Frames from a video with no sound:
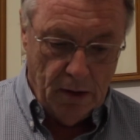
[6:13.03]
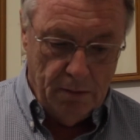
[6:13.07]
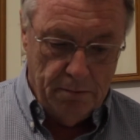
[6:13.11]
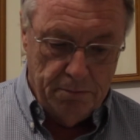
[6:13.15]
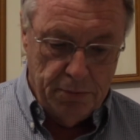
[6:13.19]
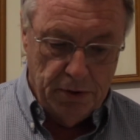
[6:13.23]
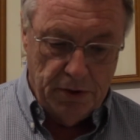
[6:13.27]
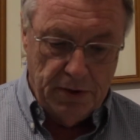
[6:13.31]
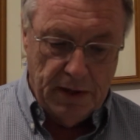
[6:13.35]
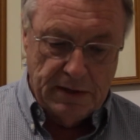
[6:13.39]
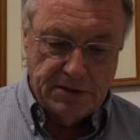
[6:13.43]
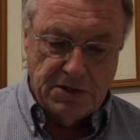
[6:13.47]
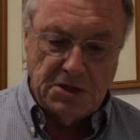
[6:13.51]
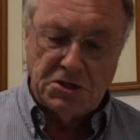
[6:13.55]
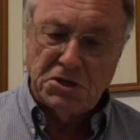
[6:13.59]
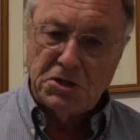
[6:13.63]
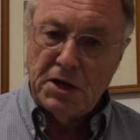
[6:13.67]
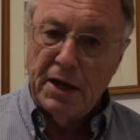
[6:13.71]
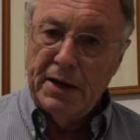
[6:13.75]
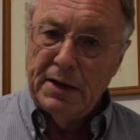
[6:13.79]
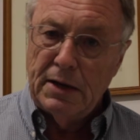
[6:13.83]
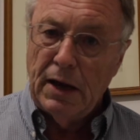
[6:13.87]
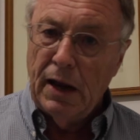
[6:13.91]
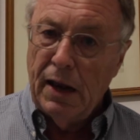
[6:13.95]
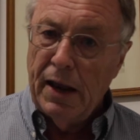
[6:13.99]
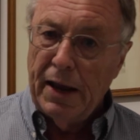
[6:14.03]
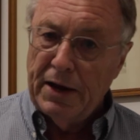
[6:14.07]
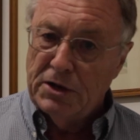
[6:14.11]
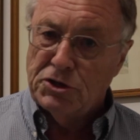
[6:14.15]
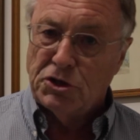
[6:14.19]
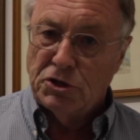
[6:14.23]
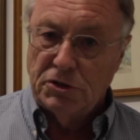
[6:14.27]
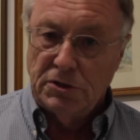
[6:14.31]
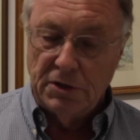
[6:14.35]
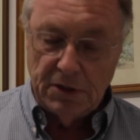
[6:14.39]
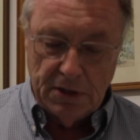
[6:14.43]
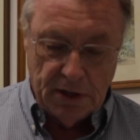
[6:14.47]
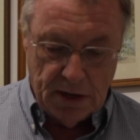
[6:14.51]
but there's a state
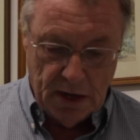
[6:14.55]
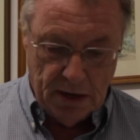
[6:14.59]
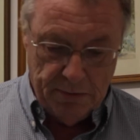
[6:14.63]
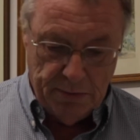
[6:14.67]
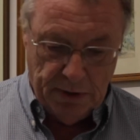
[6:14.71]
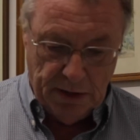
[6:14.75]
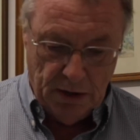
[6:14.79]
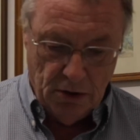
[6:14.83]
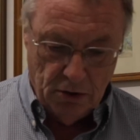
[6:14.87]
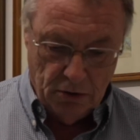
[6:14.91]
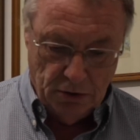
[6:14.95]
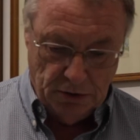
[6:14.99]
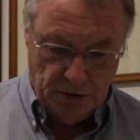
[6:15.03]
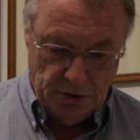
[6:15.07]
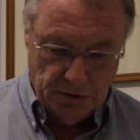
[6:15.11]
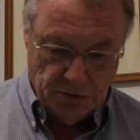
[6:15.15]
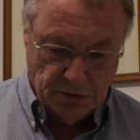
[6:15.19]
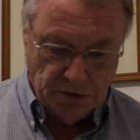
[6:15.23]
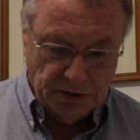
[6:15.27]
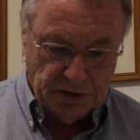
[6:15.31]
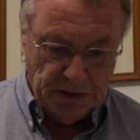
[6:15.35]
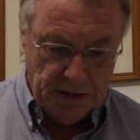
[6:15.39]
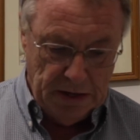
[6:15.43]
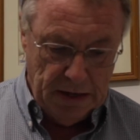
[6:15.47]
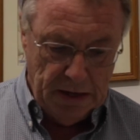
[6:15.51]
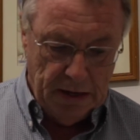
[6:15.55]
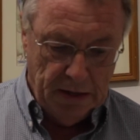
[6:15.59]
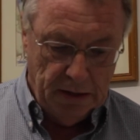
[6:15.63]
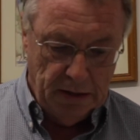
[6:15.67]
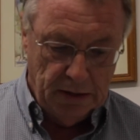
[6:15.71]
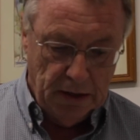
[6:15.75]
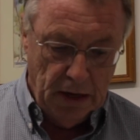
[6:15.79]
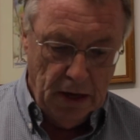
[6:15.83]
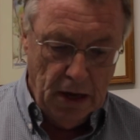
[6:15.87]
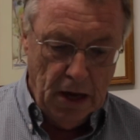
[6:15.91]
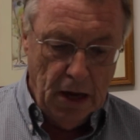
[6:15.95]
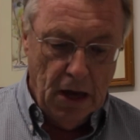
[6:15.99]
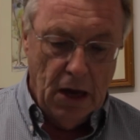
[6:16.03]
election coming on, you see,
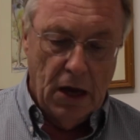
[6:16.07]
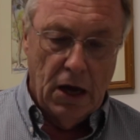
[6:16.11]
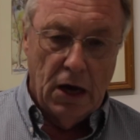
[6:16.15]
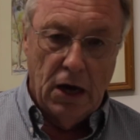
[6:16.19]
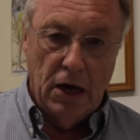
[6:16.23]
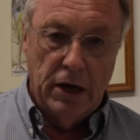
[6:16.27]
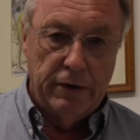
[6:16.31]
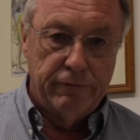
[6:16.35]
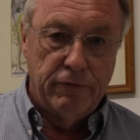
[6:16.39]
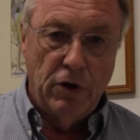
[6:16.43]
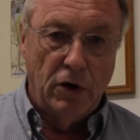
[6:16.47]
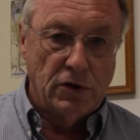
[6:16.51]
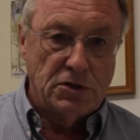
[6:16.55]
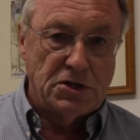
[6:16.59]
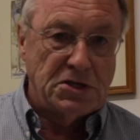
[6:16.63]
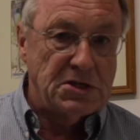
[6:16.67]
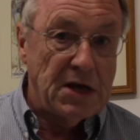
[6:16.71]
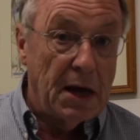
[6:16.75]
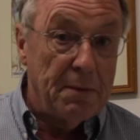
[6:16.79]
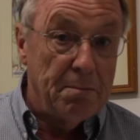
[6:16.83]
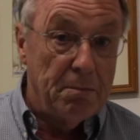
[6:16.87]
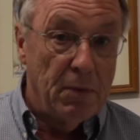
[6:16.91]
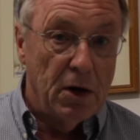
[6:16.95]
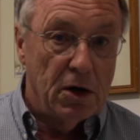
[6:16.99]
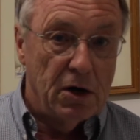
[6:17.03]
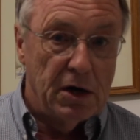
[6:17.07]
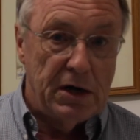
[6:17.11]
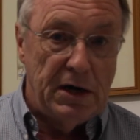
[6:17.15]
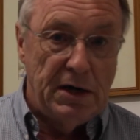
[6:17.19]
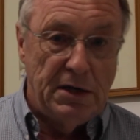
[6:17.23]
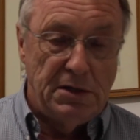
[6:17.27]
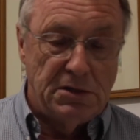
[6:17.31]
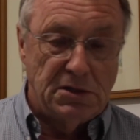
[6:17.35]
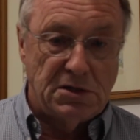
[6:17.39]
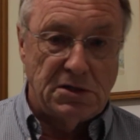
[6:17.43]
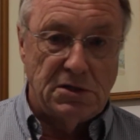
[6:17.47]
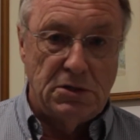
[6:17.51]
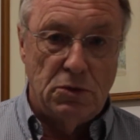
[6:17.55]
and I've got
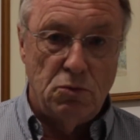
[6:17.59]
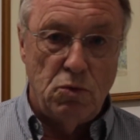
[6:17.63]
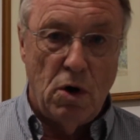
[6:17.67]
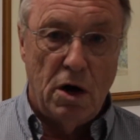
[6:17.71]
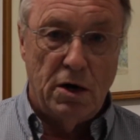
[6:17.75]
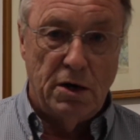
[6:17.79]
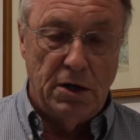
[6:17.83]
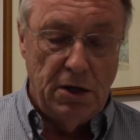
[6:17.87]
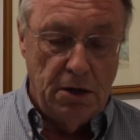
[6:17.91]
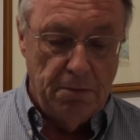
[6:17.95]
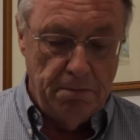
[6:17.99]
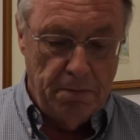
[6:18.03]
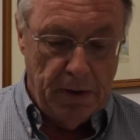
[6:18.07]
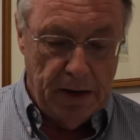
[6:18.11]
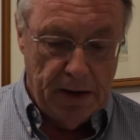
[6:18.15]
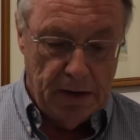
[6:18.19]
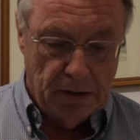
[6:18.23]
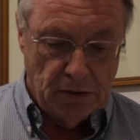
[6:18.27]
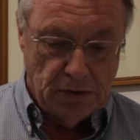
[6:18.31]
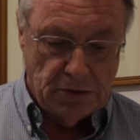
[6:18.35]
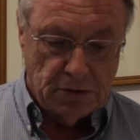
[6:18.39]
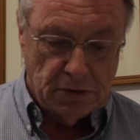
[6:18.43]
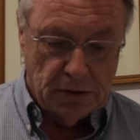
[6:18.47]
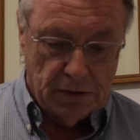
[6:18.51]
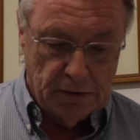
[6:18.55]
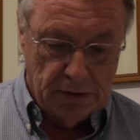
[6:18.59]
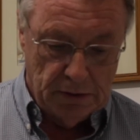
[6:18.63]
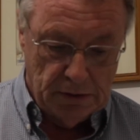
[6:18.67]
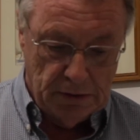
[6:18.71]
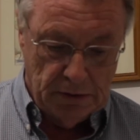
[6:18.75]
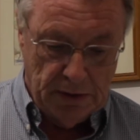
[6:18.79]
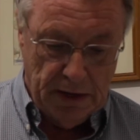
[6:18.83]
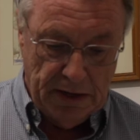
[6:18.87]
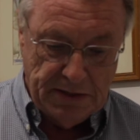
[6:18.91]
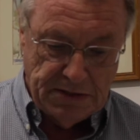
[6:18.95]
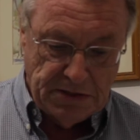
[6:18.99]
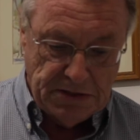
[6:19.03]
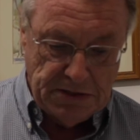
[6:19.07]
submarines to worry about,
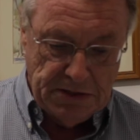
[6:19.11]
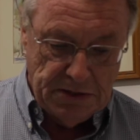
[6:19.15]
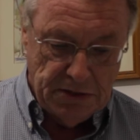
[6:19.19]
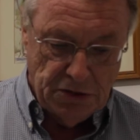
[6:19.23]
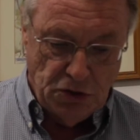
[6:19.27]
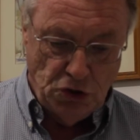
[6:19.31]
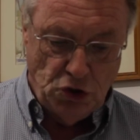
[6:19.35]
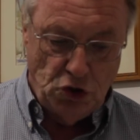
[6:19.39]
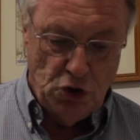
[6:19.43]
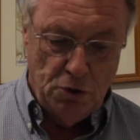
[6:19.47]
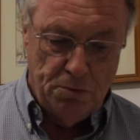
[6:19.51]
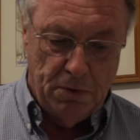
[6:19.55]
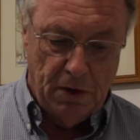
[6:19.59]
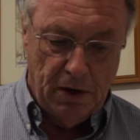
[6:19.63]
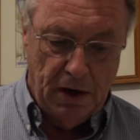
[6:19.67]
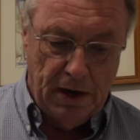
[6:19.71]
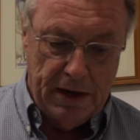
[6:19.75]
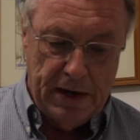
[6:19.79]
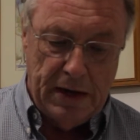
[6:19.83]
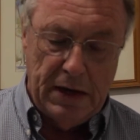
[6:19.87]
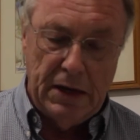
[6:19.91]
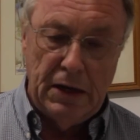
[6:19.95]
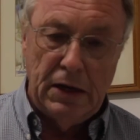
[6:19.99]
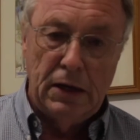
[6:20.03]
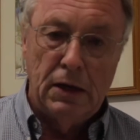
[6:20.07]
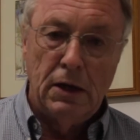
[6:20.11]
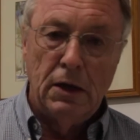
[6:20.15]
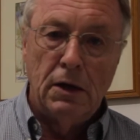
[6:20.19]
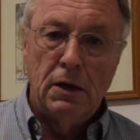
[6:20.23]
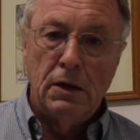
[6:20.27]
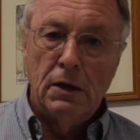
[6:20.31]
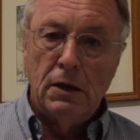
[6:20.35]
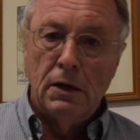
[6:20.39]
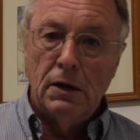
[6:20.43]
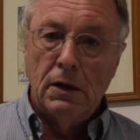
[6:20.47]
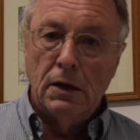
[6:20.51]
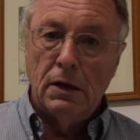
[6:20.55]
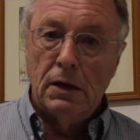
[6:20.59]
and next year's Jubilee,
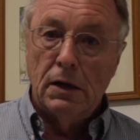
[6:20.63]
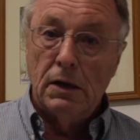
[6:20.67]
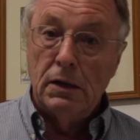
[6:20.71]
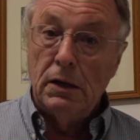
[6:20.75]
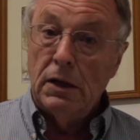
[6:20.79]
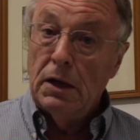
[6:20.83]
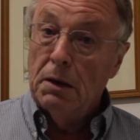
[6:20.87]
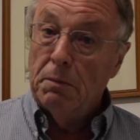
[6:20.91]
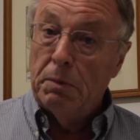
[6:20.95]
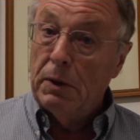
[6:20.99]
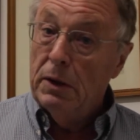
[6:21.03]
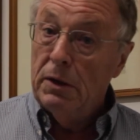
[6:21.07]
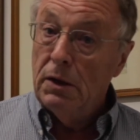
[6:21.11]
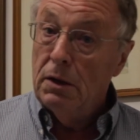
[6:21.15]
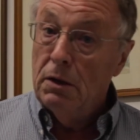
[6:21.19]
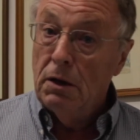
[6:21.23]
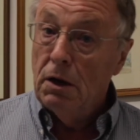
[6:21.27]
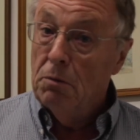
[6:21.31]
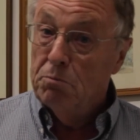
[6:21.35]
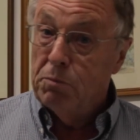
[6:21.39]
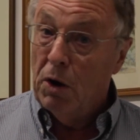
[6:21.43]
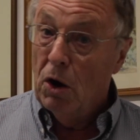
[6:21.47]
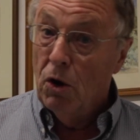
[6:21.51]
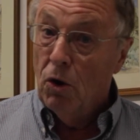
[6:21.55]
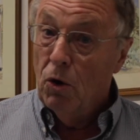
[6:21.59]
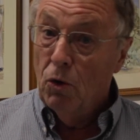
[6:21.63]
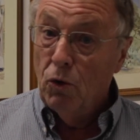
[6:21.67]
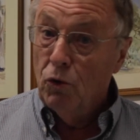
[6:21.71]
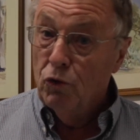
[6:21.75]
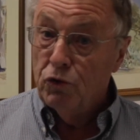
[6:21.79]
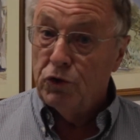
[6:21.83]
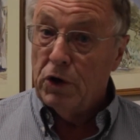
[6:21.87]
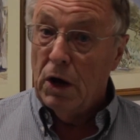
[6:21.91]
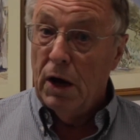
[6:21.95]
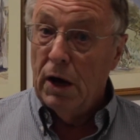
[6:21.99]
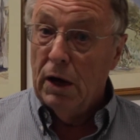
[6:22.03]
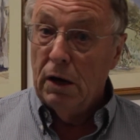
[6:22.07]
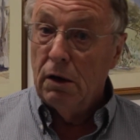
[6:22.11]
and the opinion
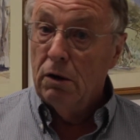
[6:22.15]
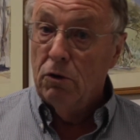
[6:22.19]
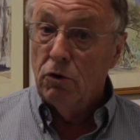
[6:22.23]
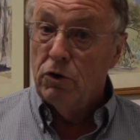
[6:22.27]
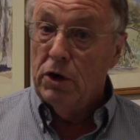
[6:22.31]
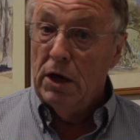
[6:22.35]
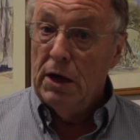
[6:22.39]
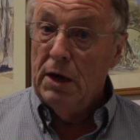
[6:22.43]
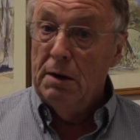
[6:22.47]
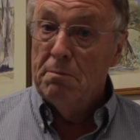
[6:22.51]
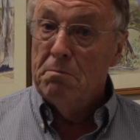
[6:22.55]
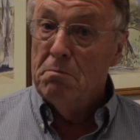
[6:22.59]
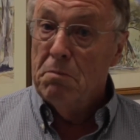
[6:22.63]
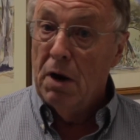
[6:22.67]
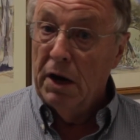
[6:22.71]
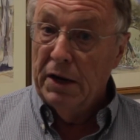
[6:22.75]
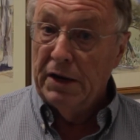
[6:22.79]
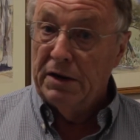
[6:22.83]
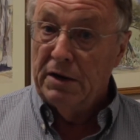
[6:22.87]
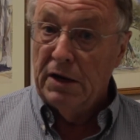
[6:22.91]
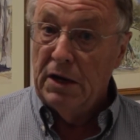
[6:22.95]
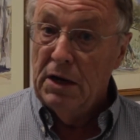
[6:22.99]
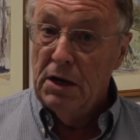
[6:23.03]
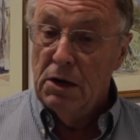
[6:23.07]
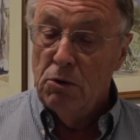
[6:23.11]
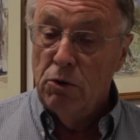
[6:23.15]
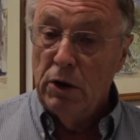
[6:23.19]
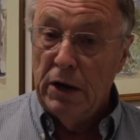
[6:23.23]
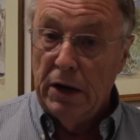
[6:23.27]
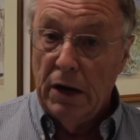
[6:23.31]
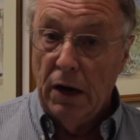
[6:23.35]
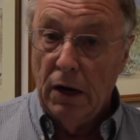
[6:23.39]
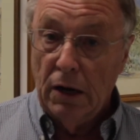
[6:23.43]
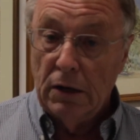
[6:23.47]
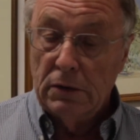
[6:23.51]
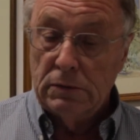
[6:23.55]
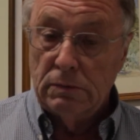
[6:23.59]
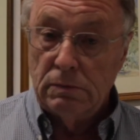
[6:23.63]
polls are looking mighty
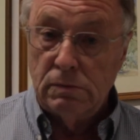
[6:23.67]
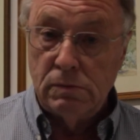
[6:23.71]
queer.